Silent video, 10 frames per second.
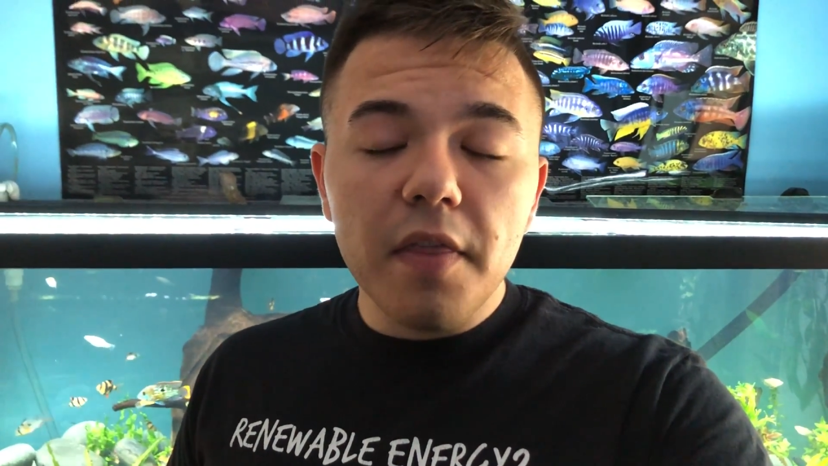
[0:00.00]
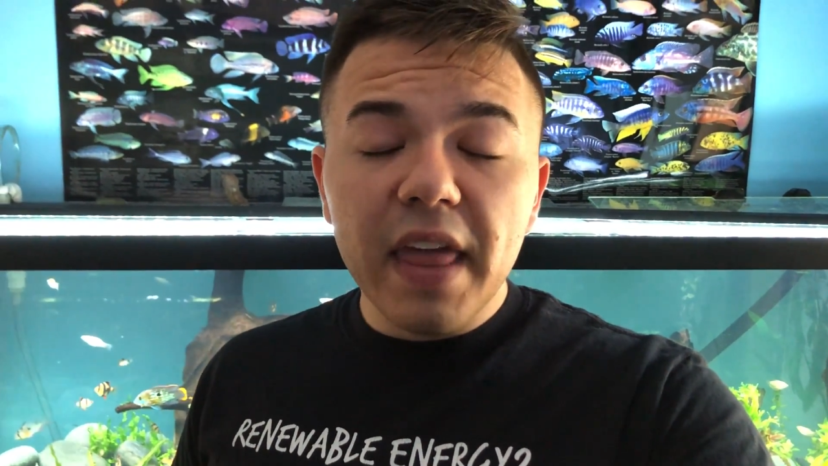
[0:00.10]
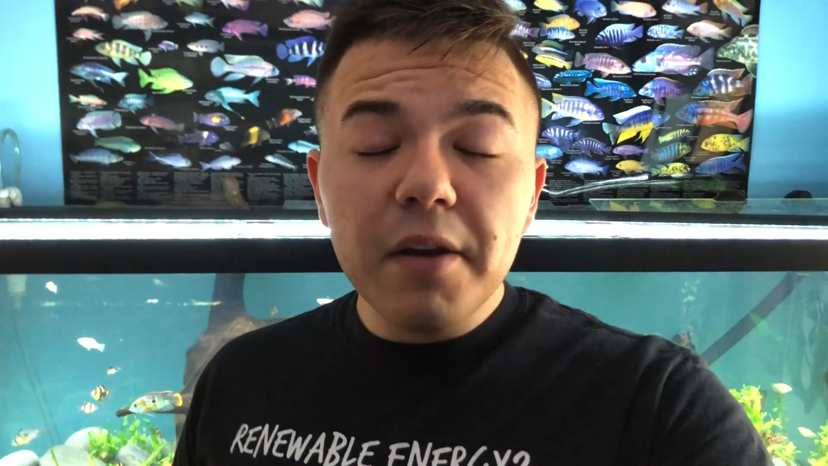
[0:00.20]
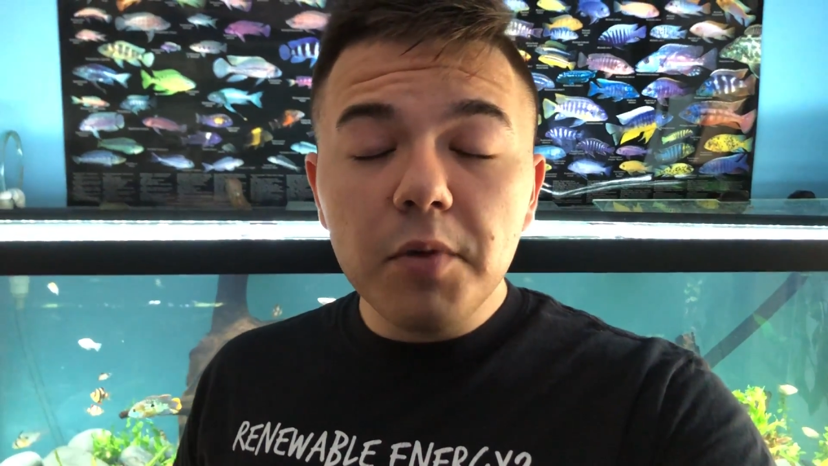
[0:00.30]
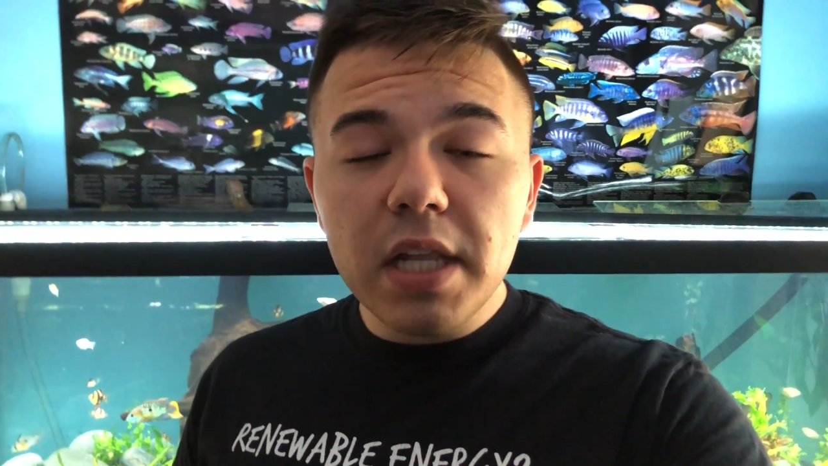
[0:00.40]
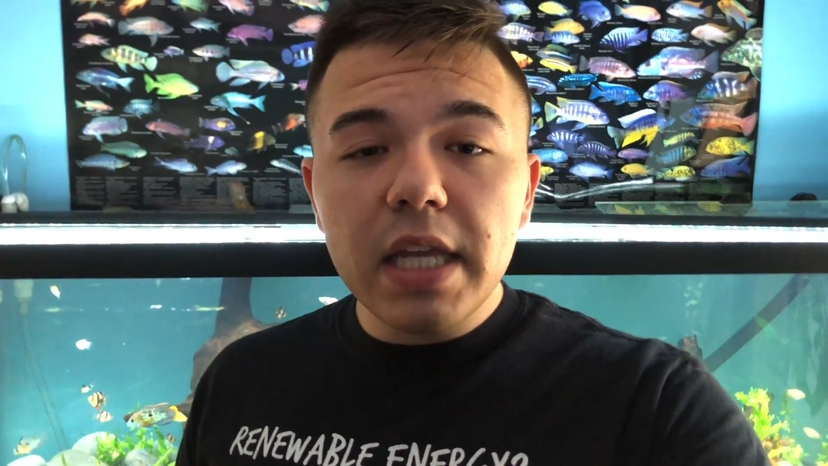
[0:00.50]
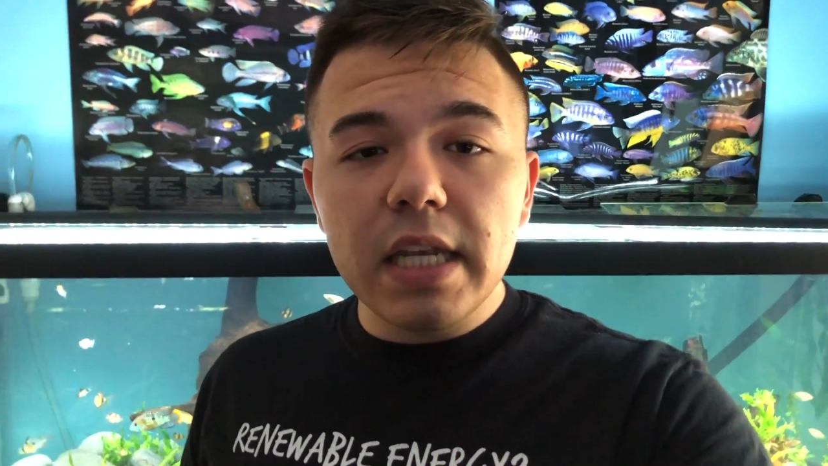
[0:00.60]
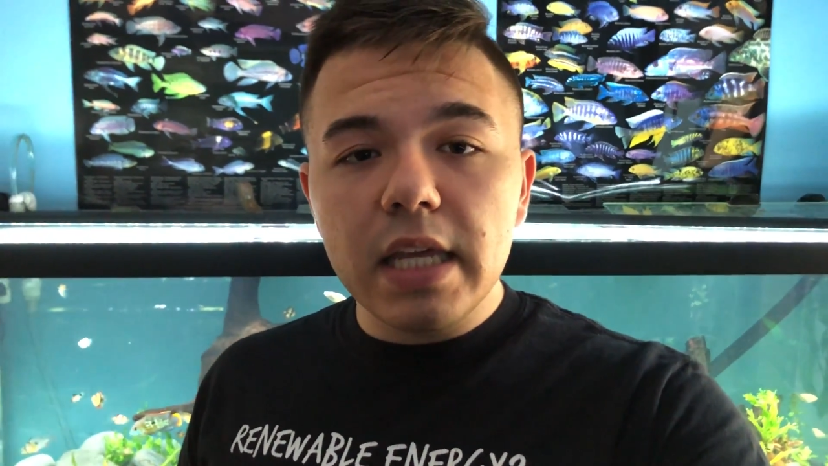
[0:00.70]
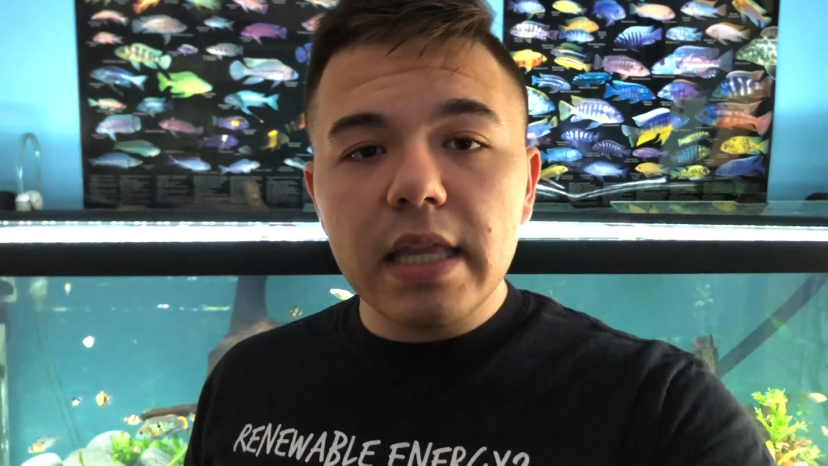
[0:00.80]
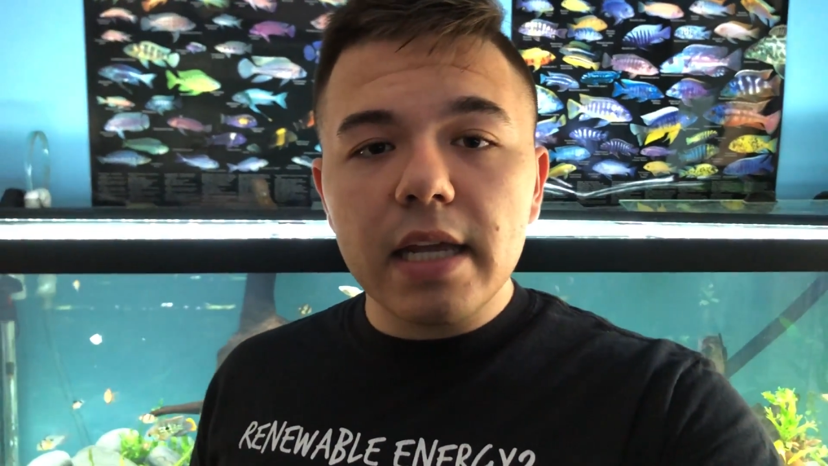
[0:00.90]
They
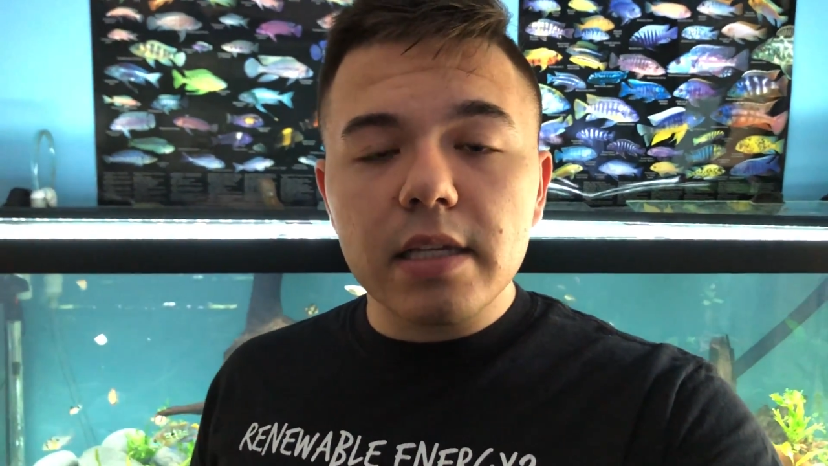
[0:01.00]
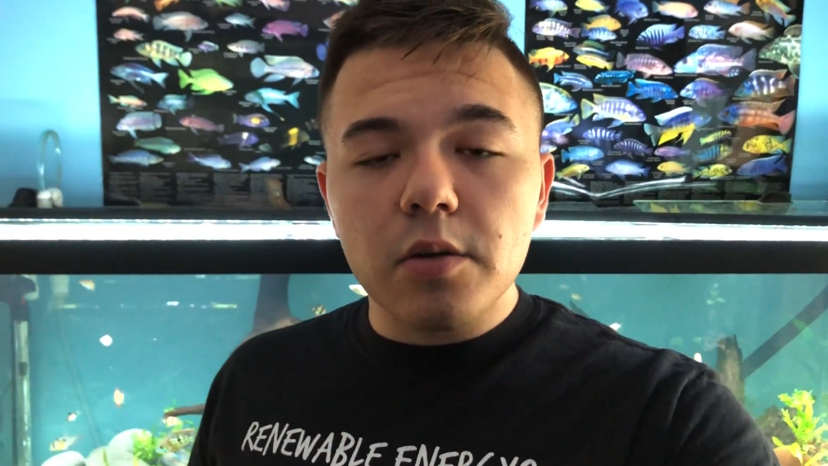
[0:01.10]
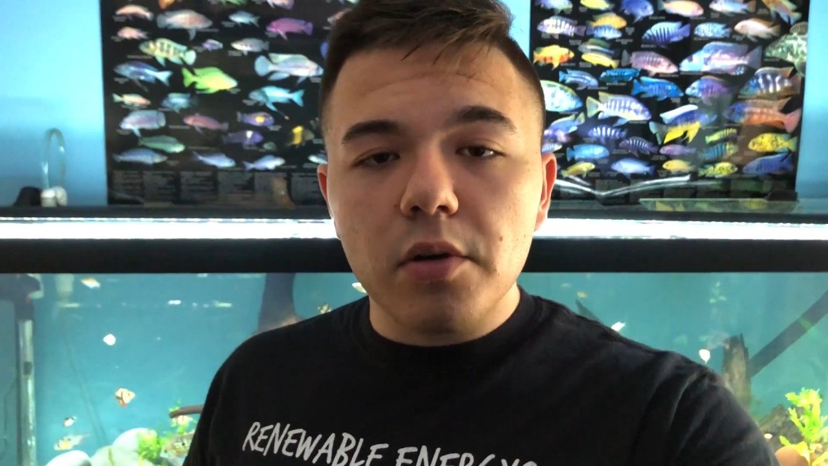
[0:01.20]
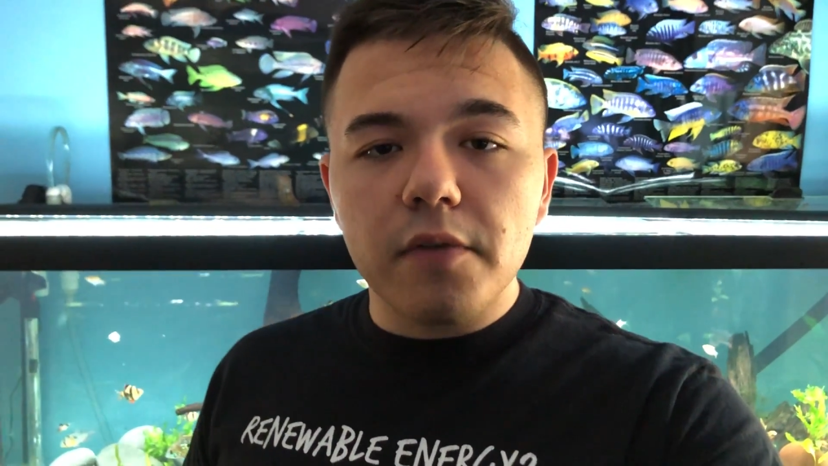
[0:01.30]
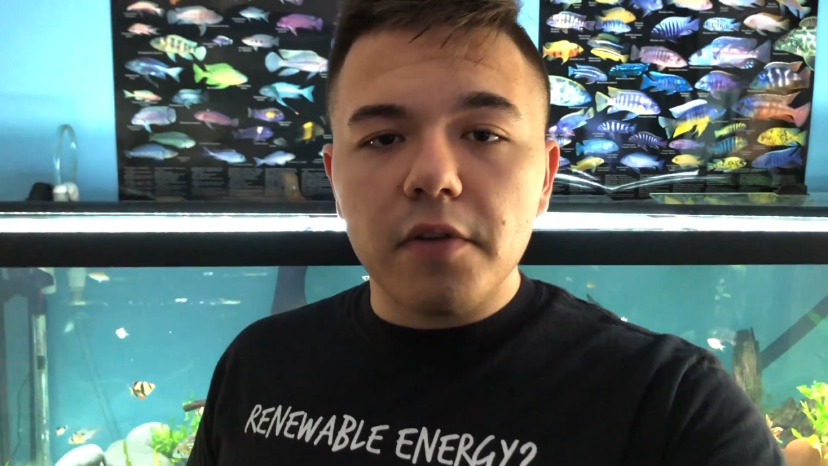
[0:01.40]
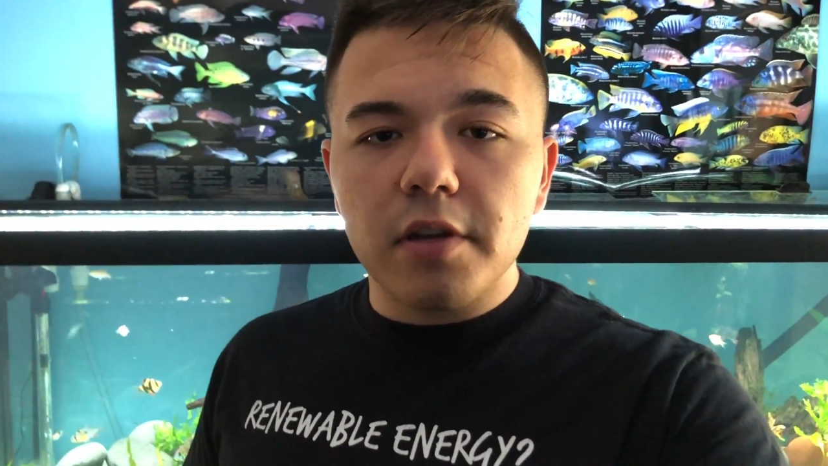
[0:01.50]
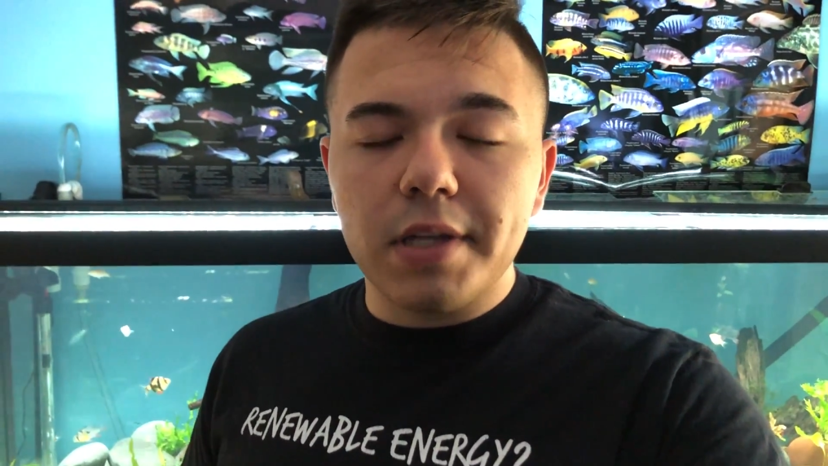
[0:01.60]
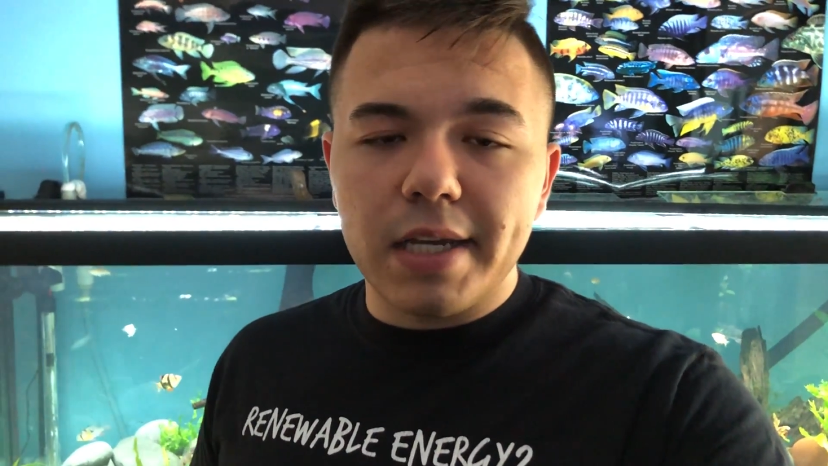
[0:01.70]
really need that in order for their